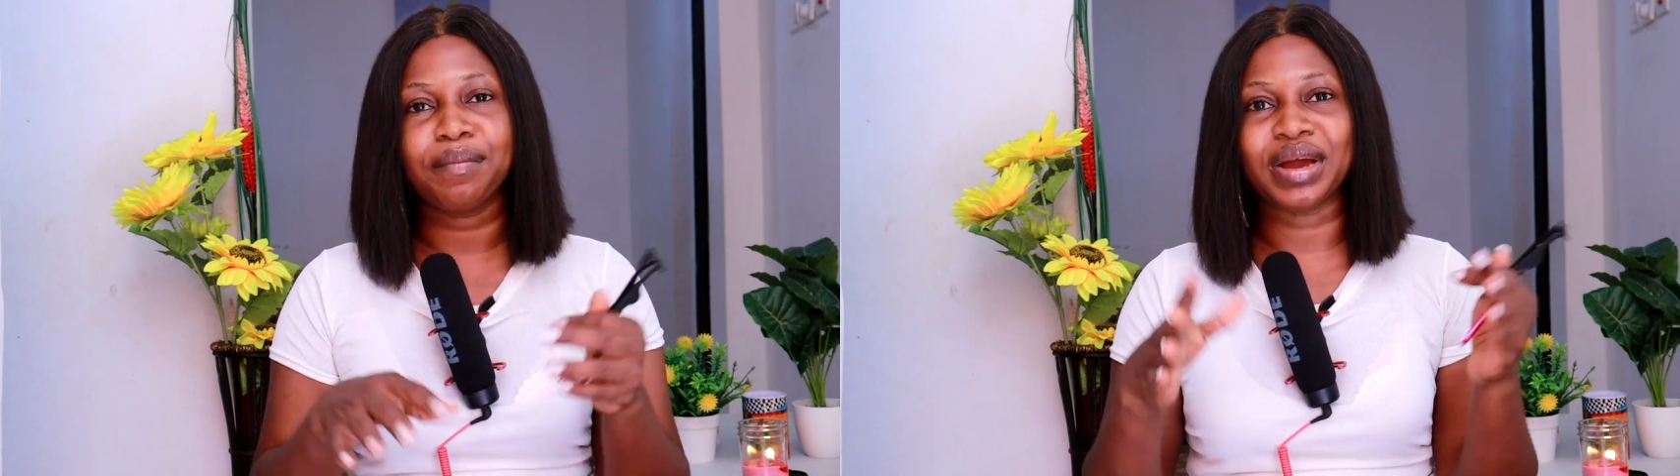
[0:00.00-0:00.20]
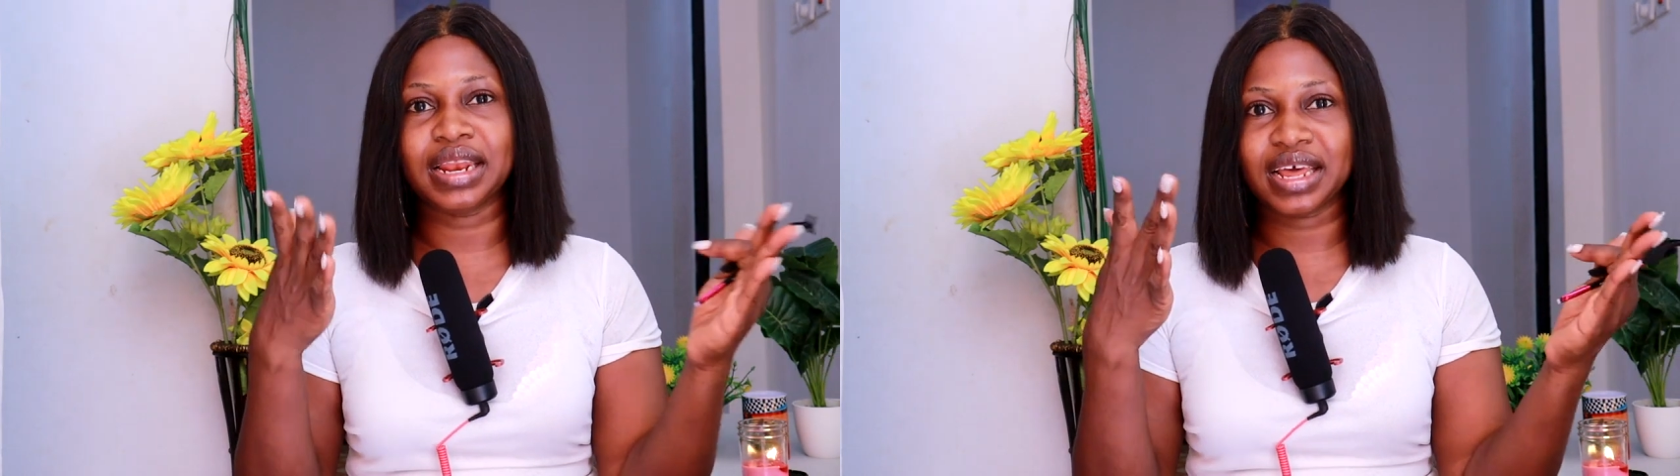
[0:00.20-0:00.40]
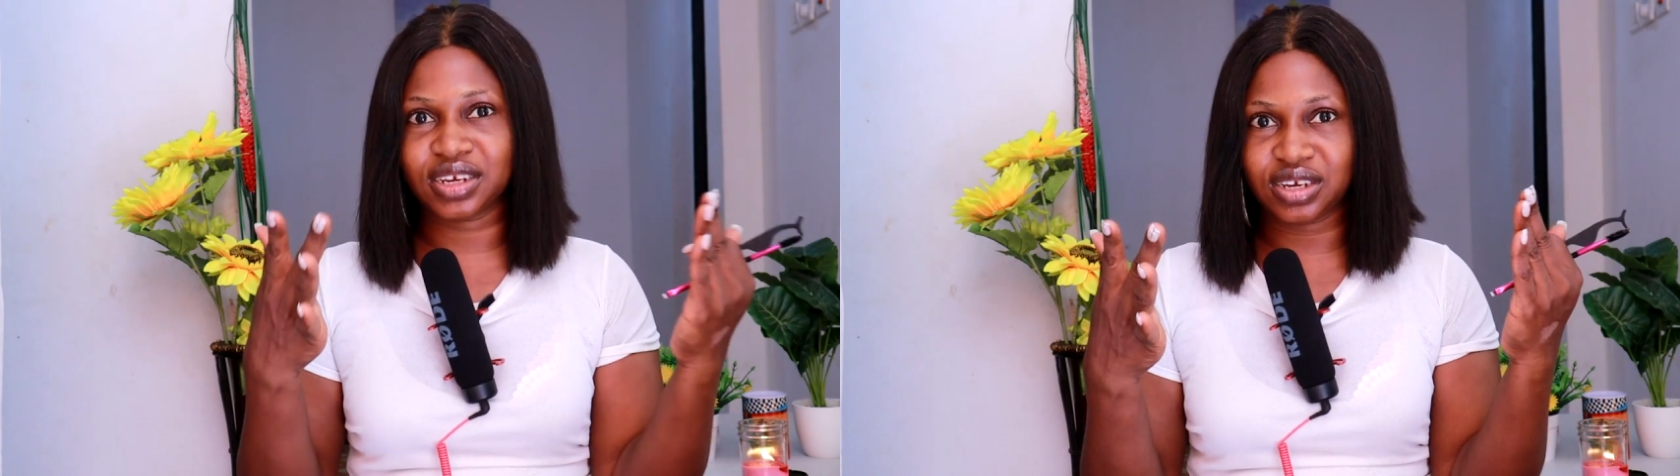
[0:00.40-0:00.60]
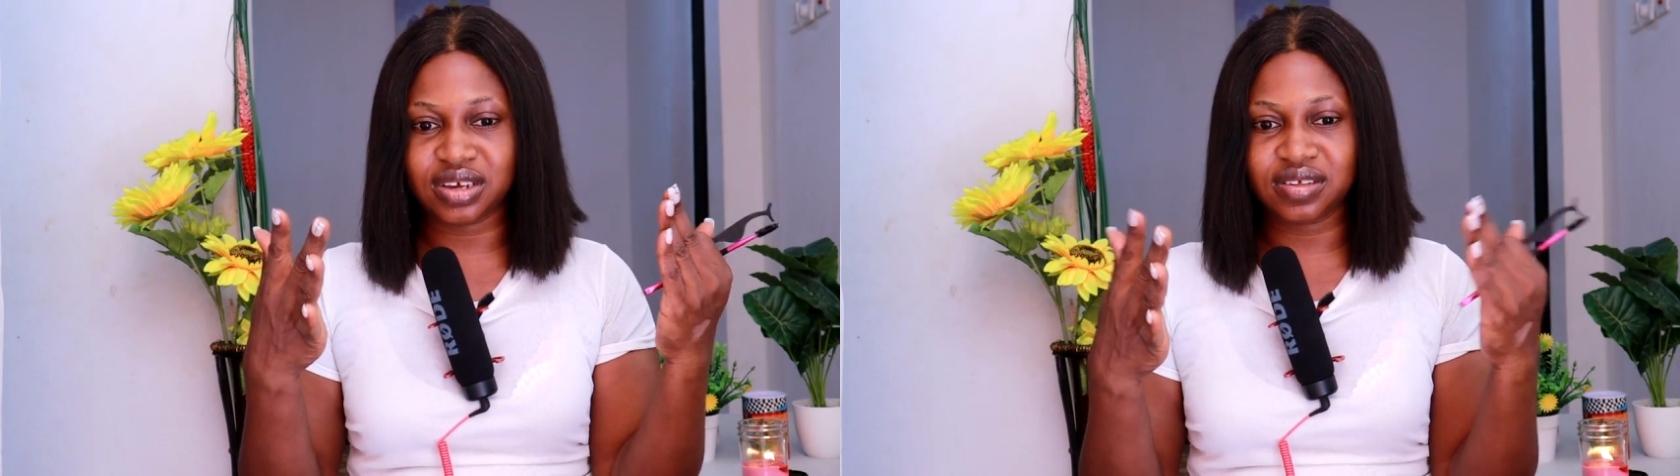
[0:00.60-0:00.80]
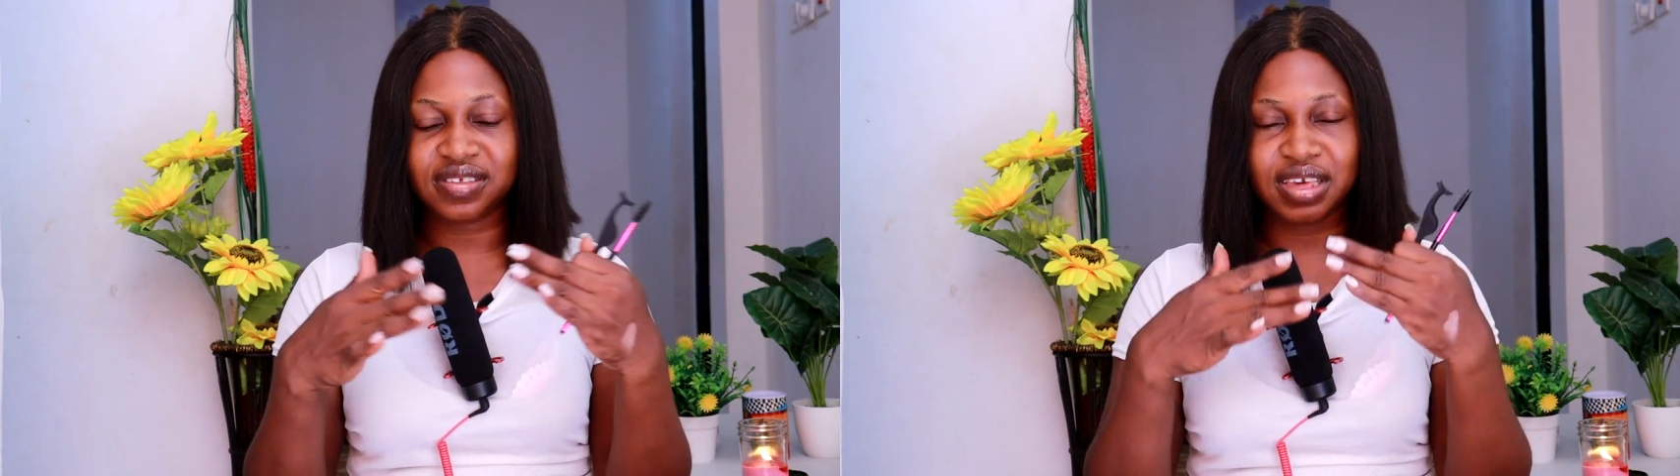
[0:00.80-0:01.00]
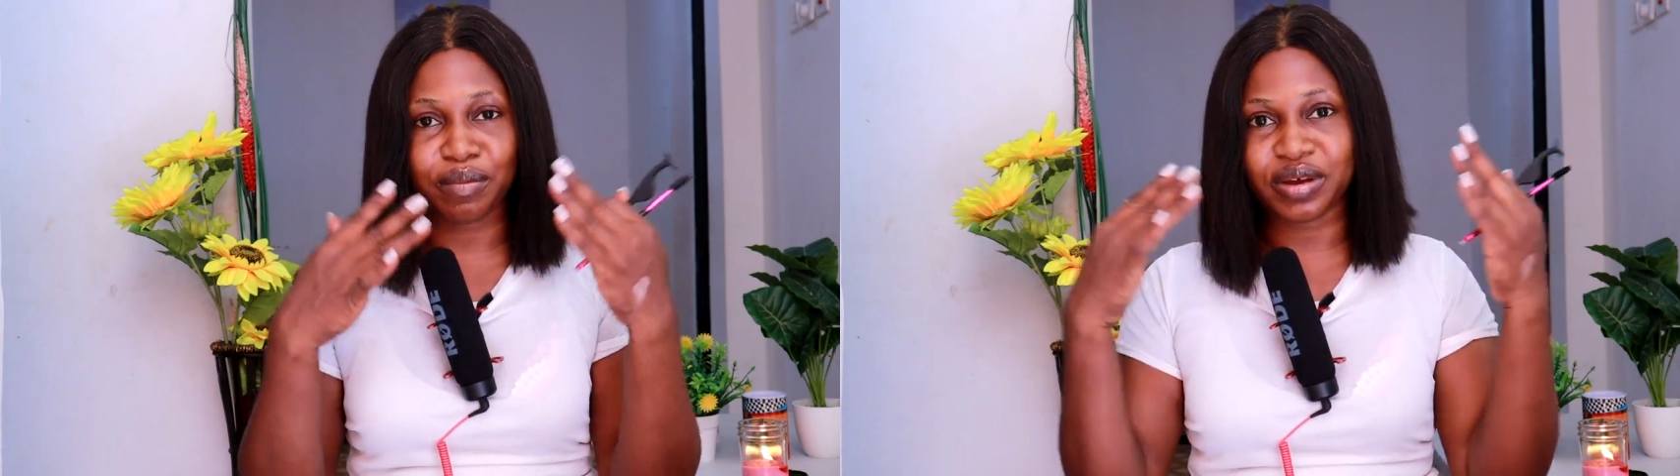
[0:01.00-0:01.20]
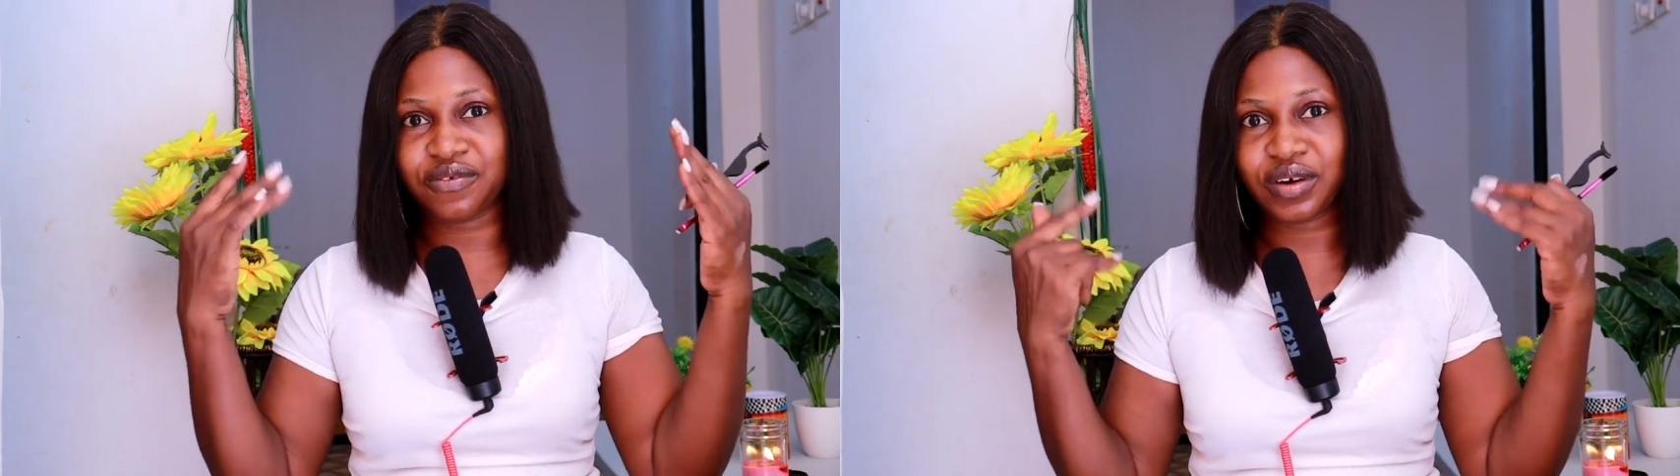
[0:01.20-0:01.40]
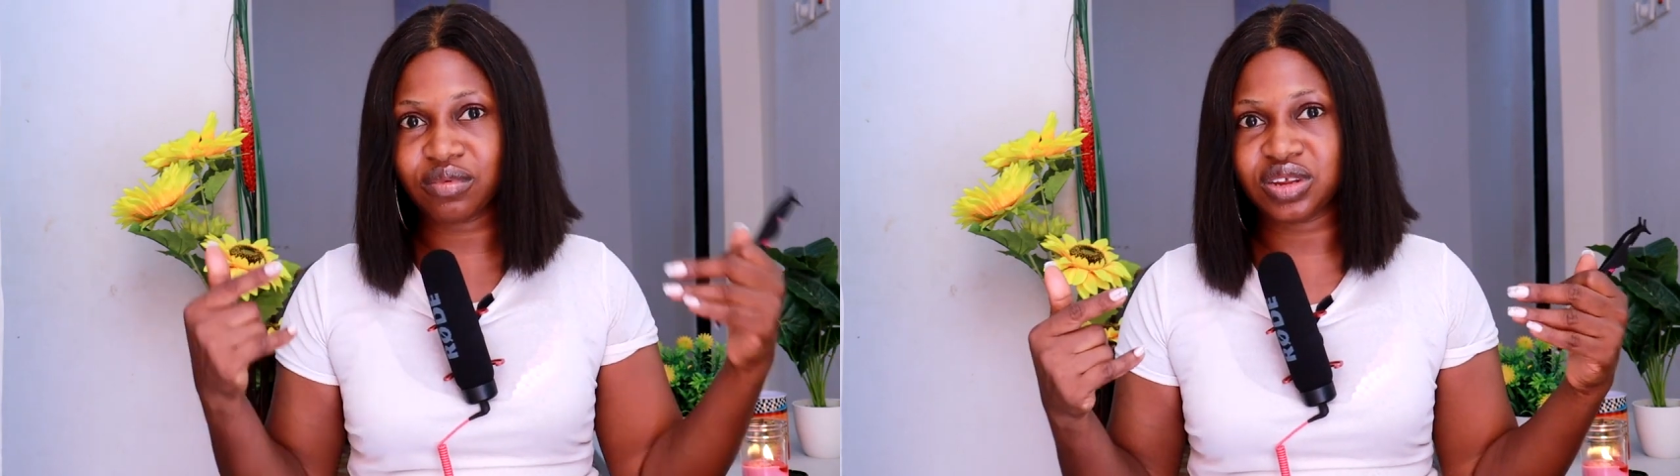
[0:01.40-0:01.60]
get my lashes, get my
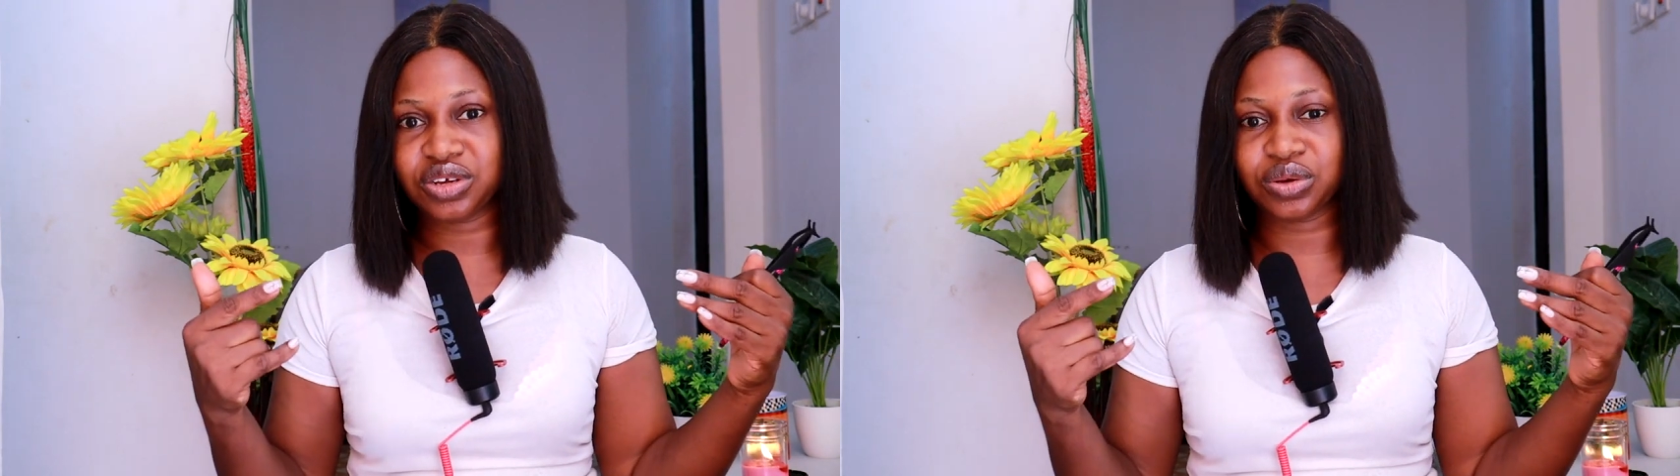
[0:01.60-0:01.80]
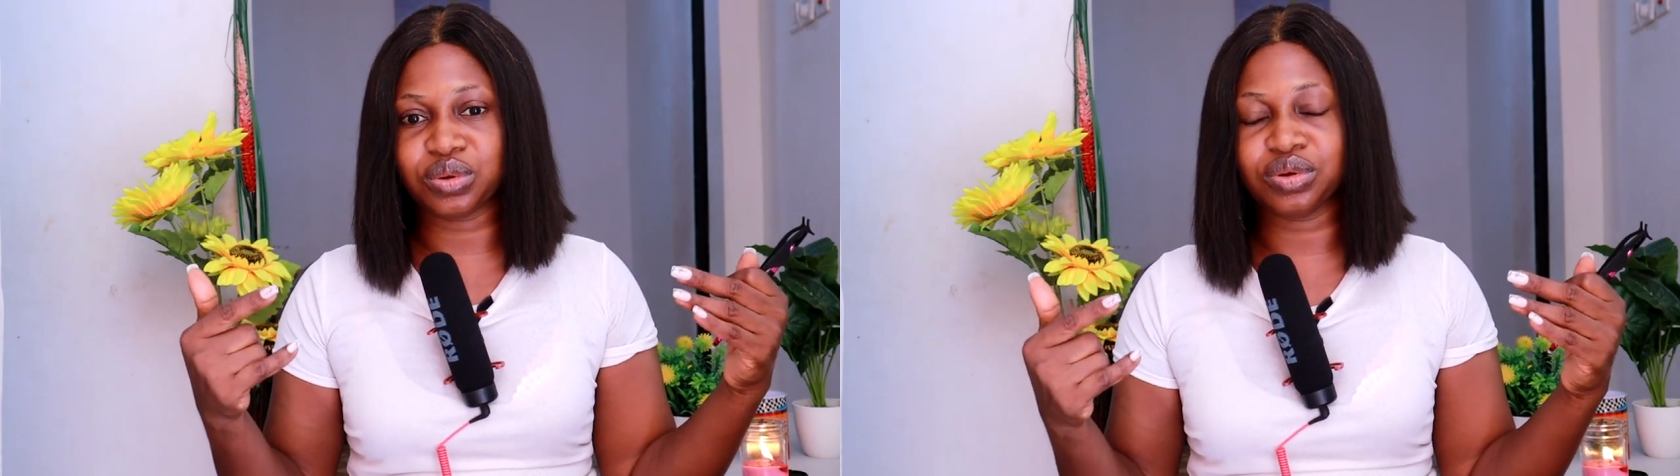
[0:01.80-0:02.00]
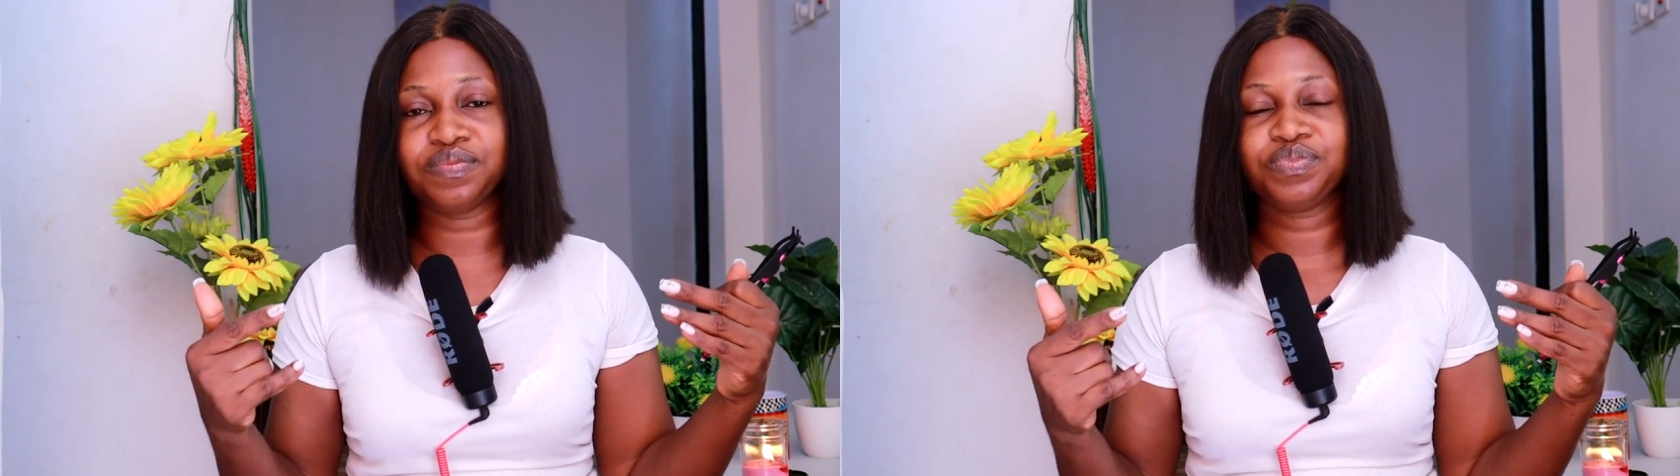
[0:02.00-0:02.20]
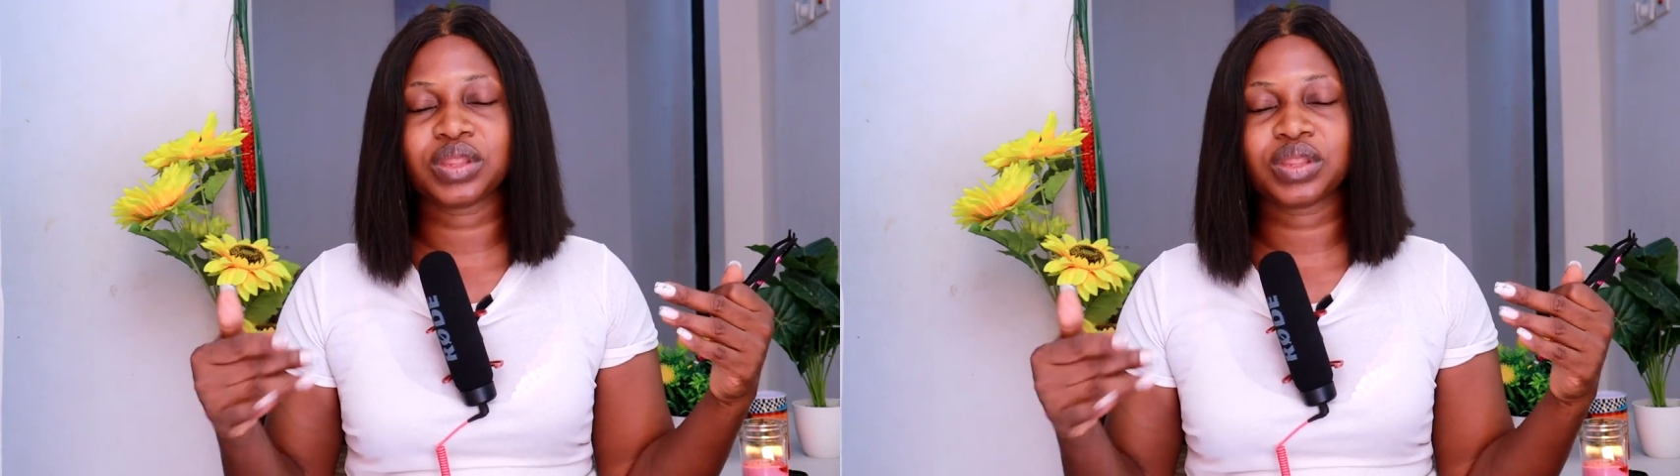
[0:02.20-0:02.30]
foundation.